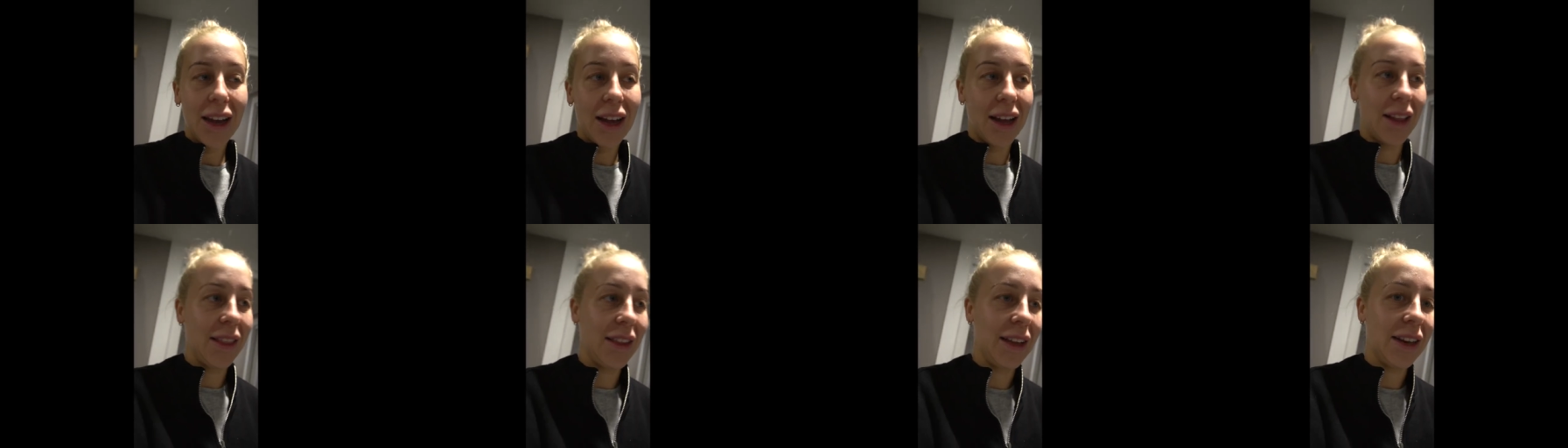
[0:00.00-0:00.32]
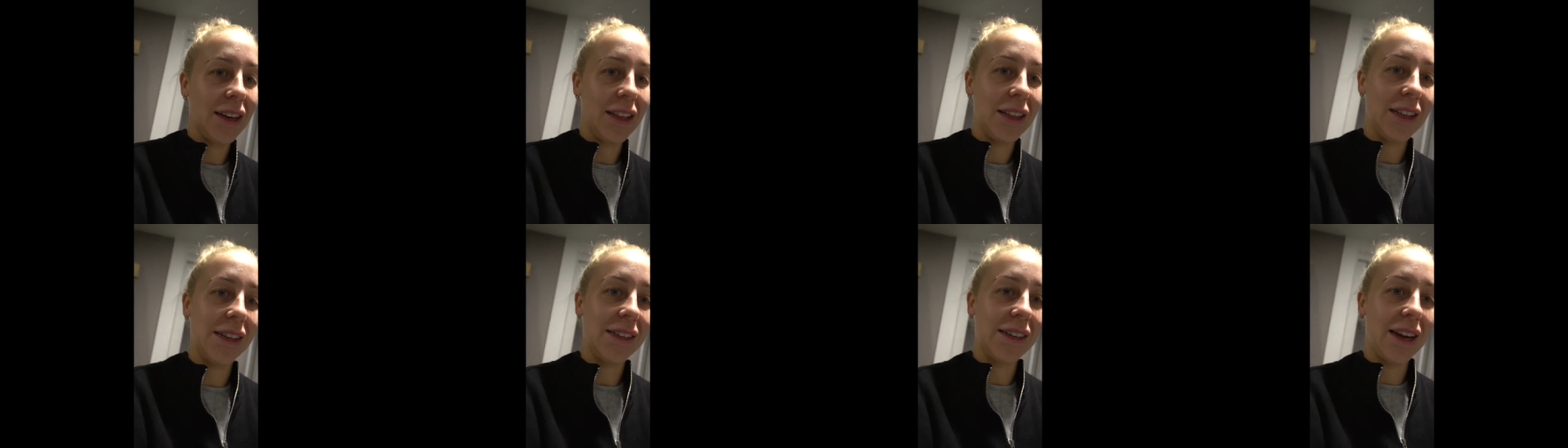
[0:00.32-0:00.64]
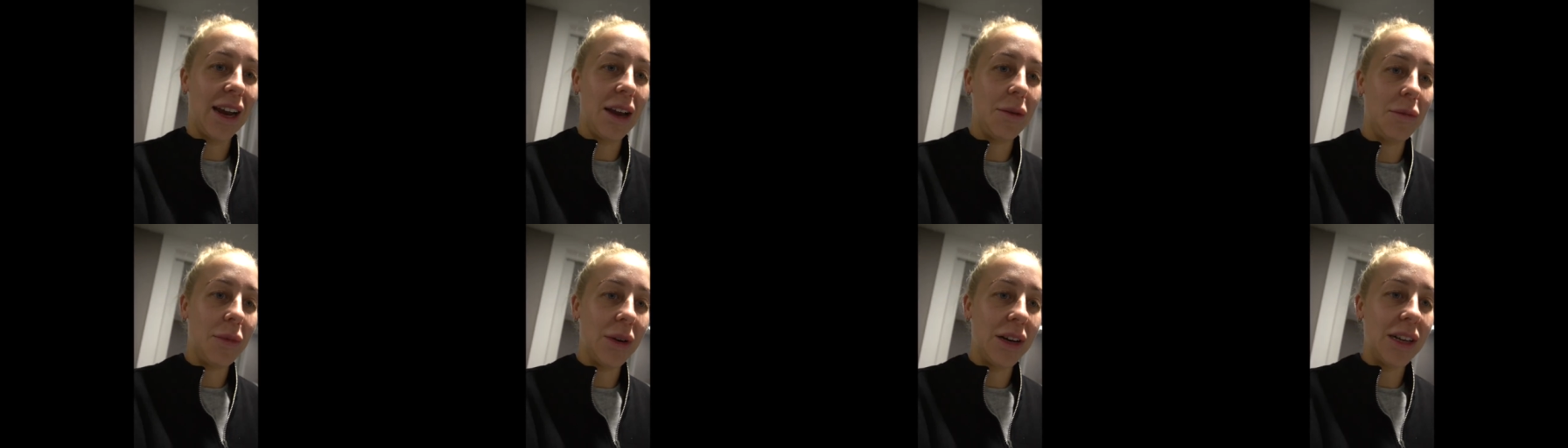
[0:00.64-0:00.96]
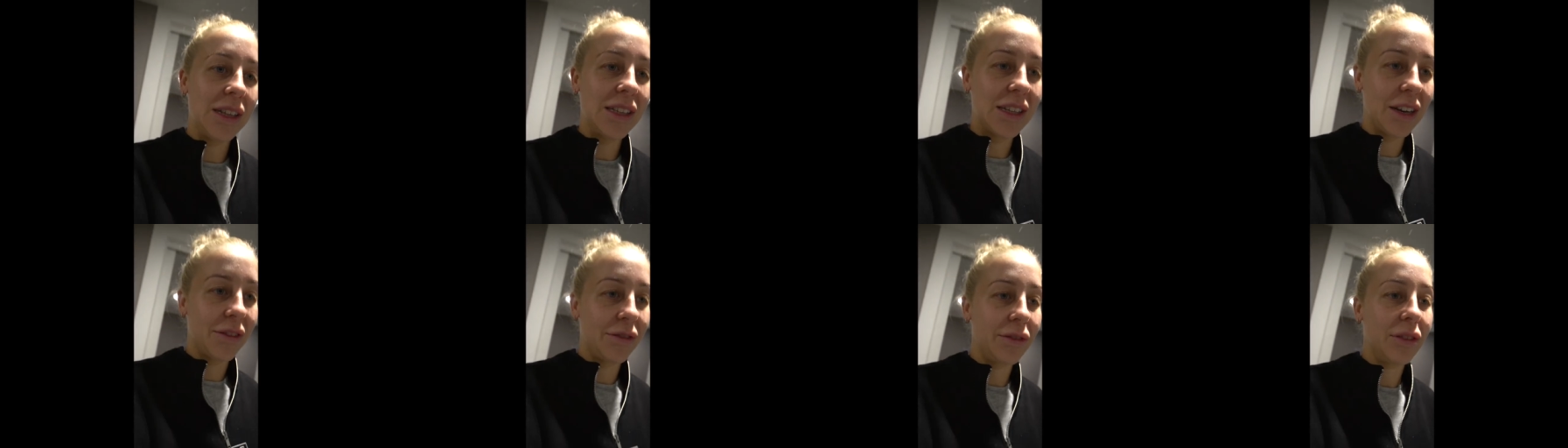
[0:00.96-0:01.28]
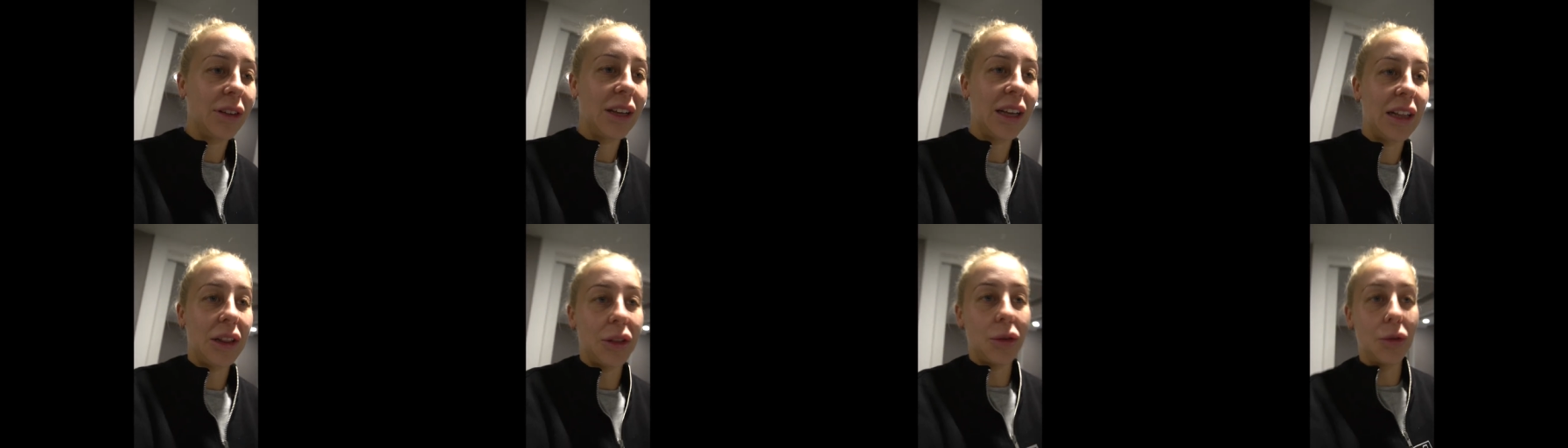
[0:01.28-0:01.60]
at the end of the day but it
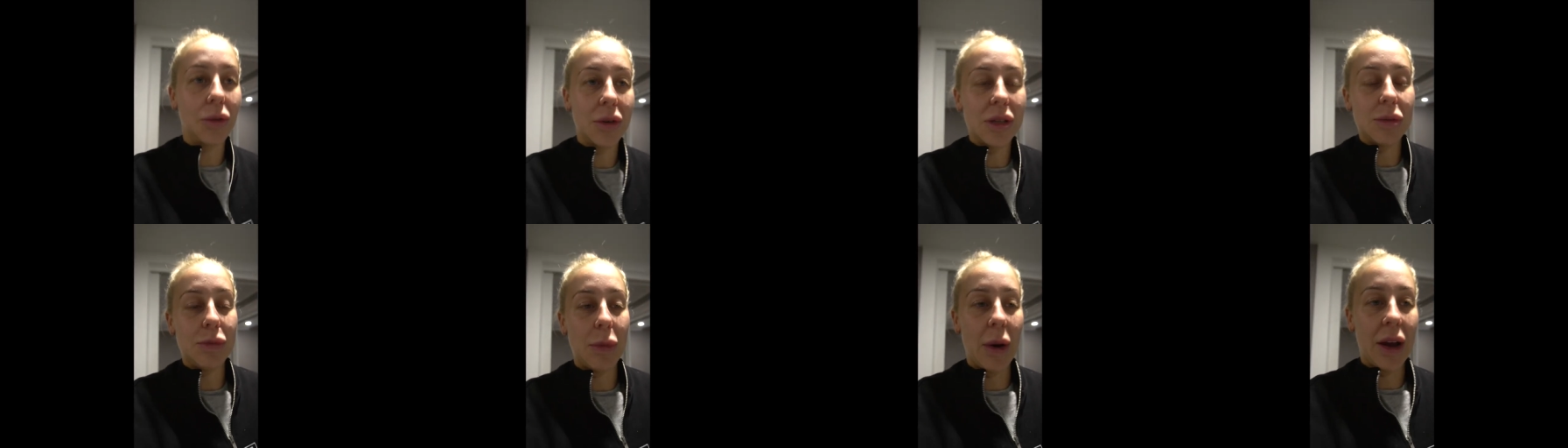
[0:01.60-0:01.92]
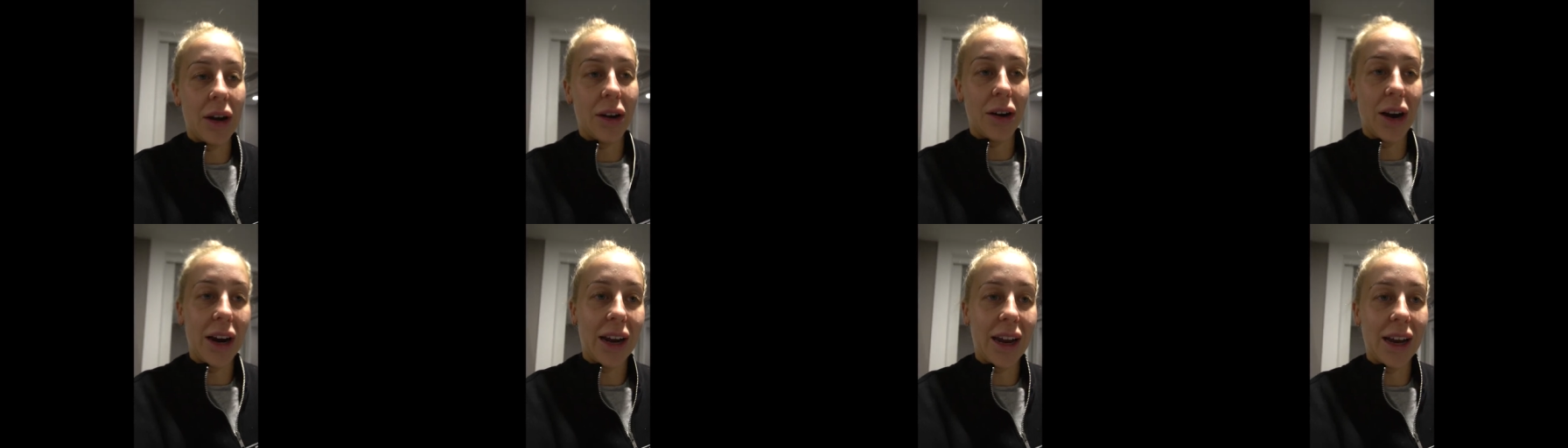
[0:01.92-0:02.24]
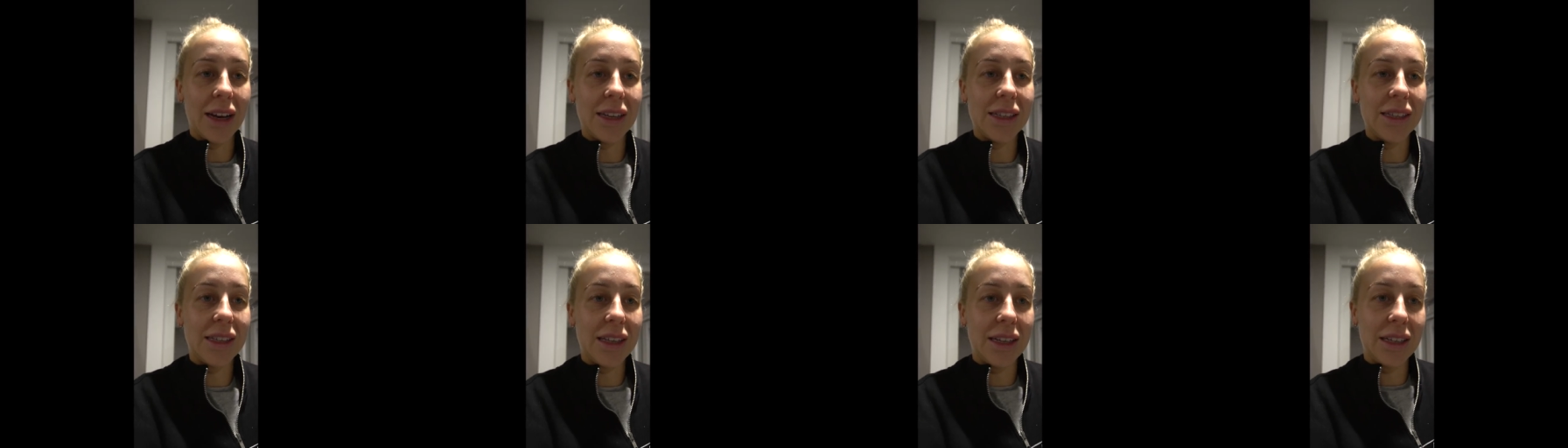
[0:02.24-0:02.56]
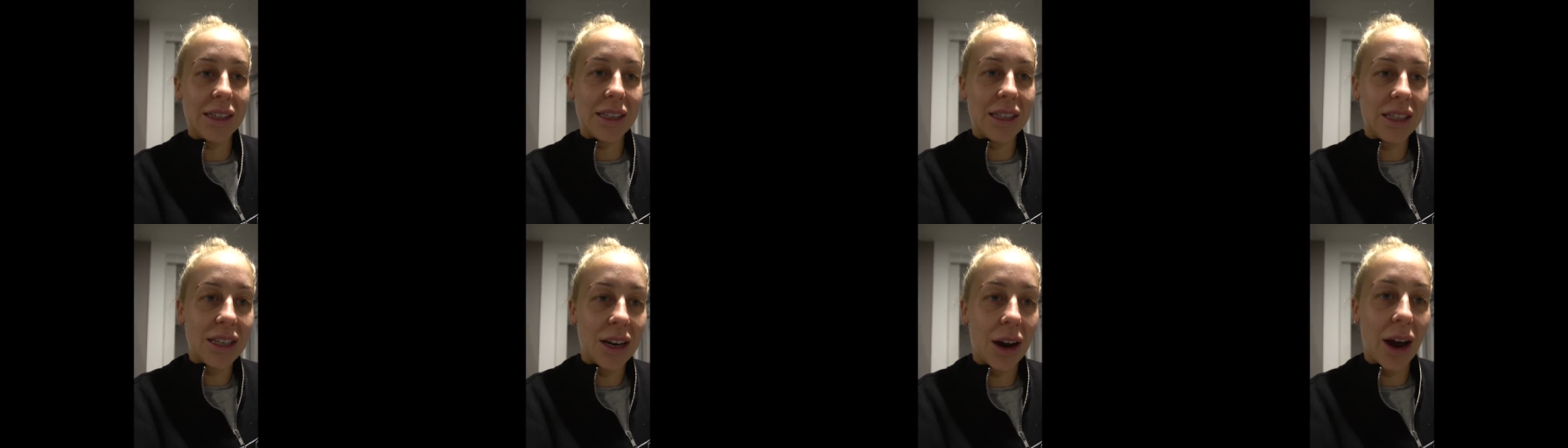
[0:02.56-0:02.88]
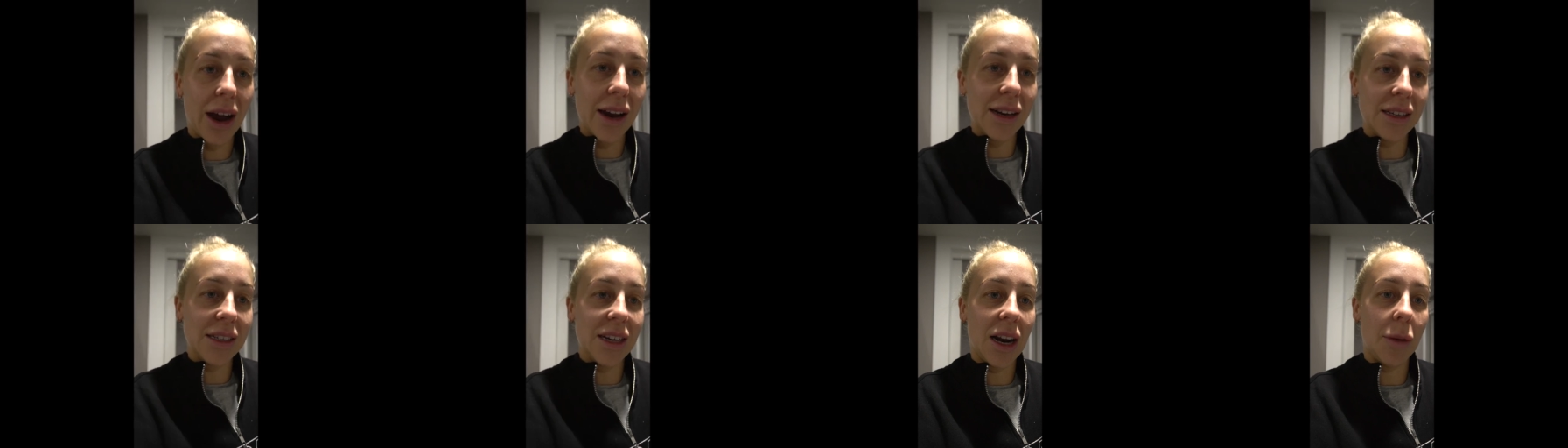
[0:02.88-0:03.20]
definitely looks better I guess it's
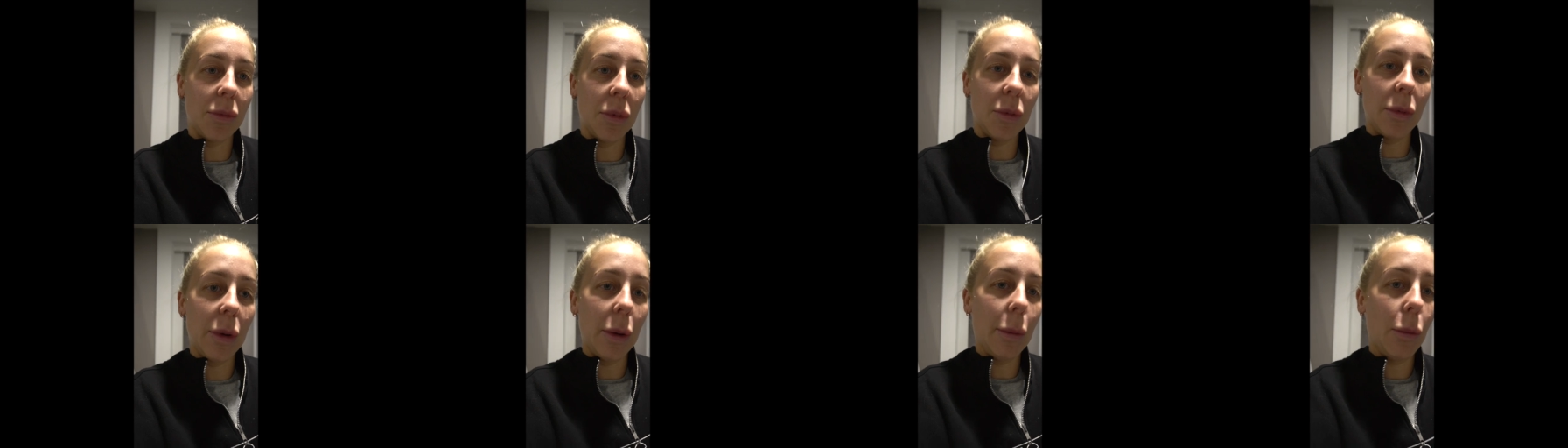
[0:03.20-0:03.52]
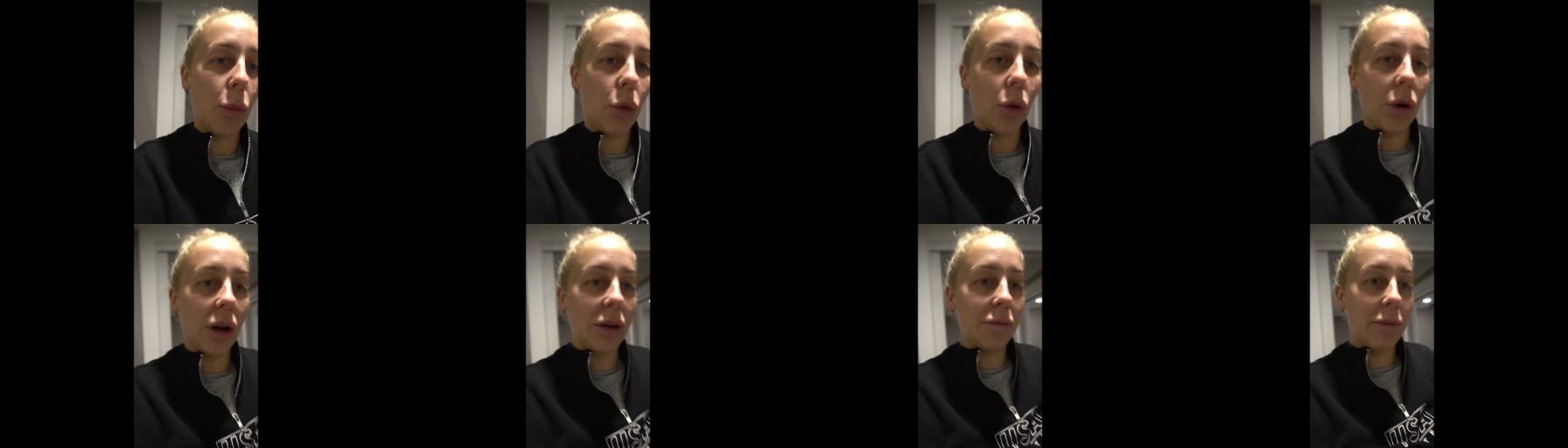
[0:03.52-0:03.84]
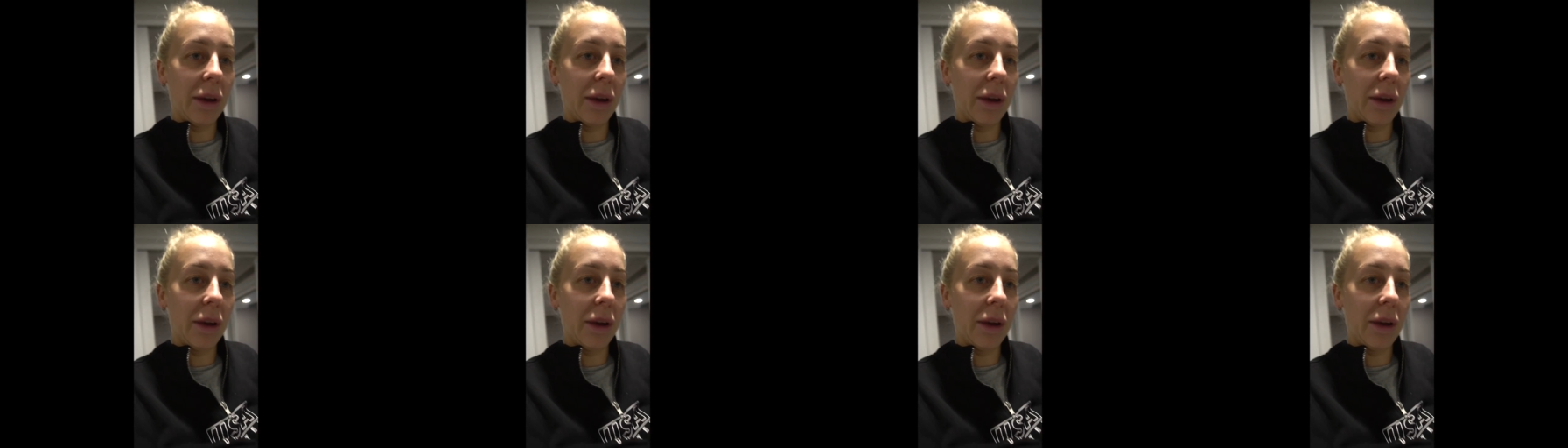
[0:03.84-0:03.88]
tightened it up a bit more it